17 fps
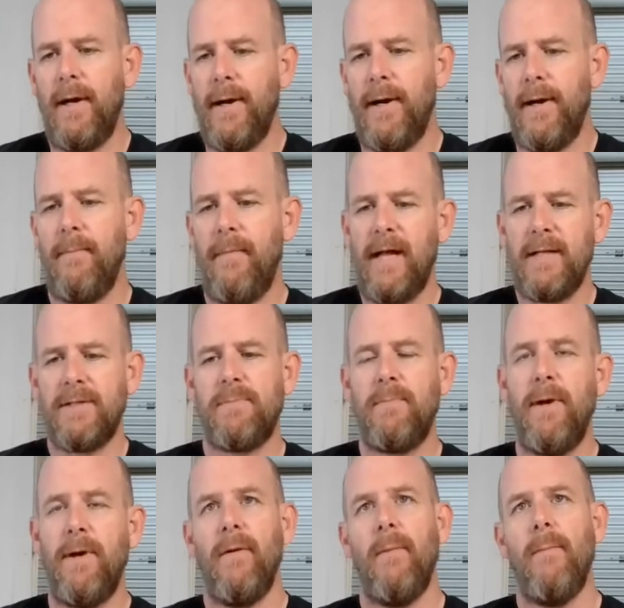That's
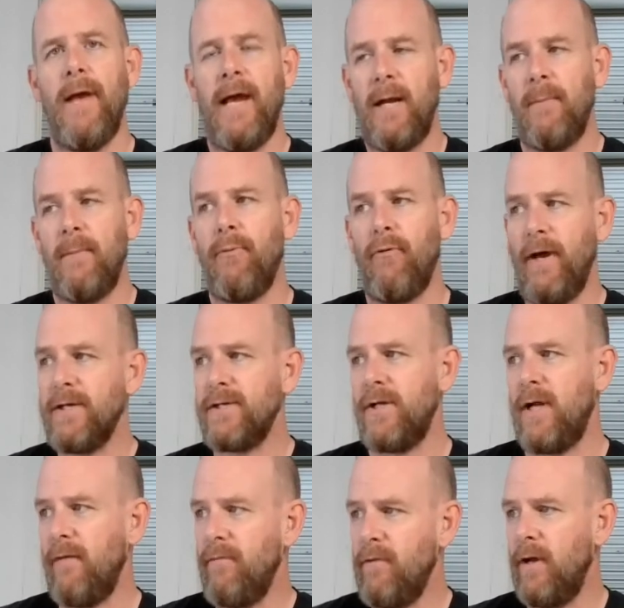been the main place that
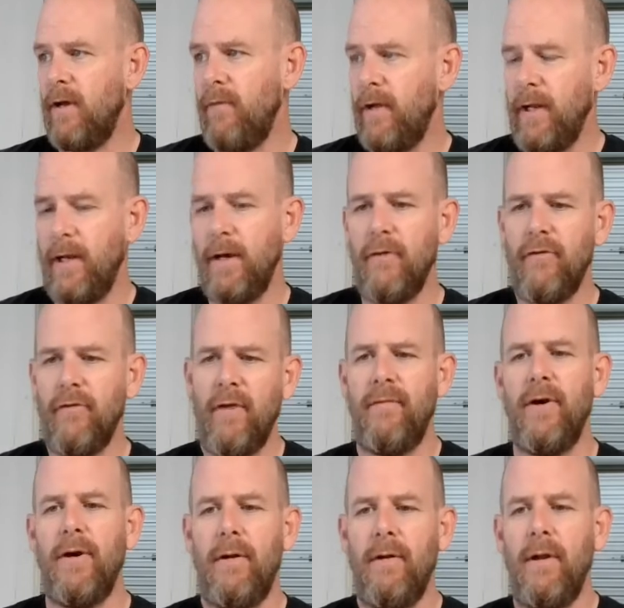I've done videos. I've
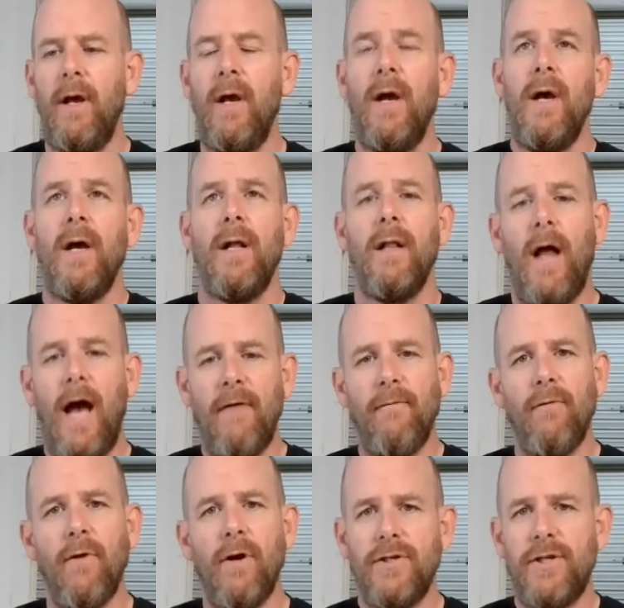done
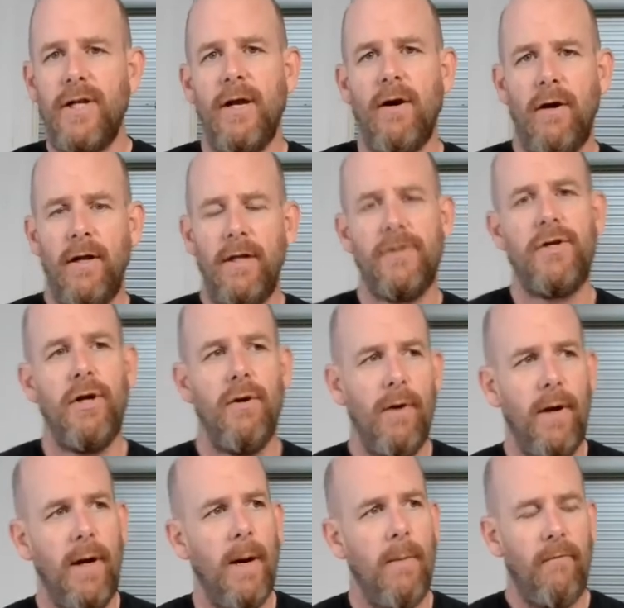live roasting on
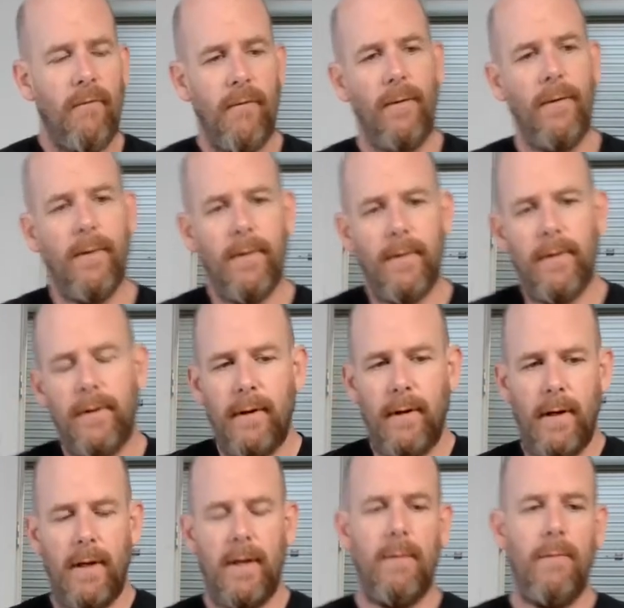Instagram for
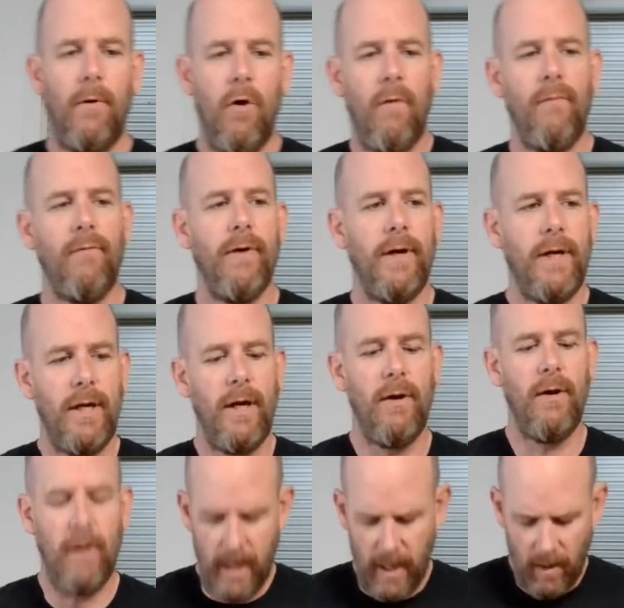over a
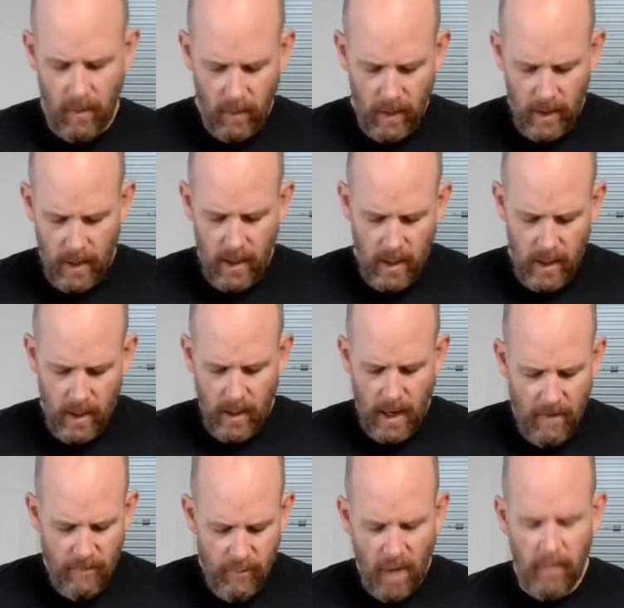year now.
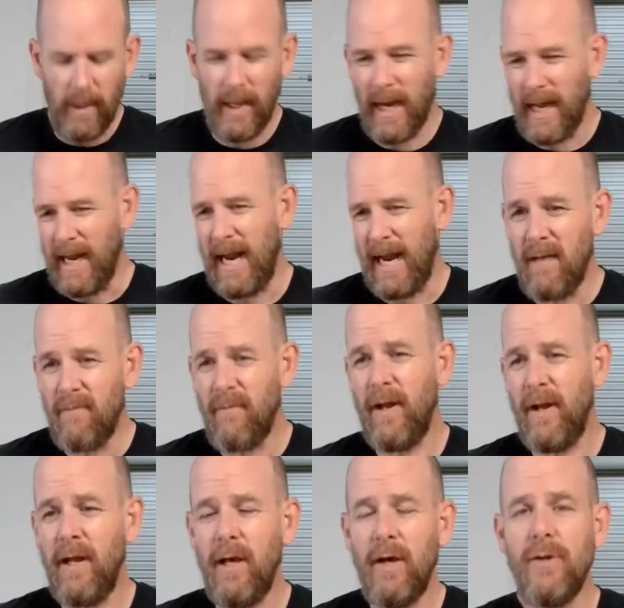I've probably got 80
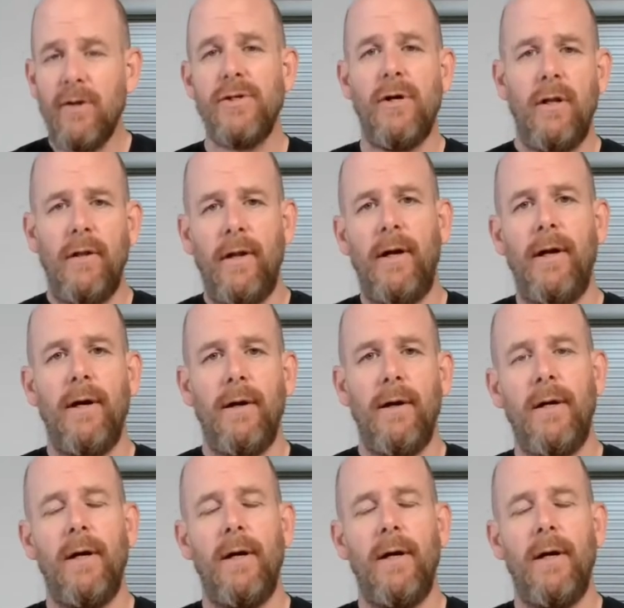videos on there.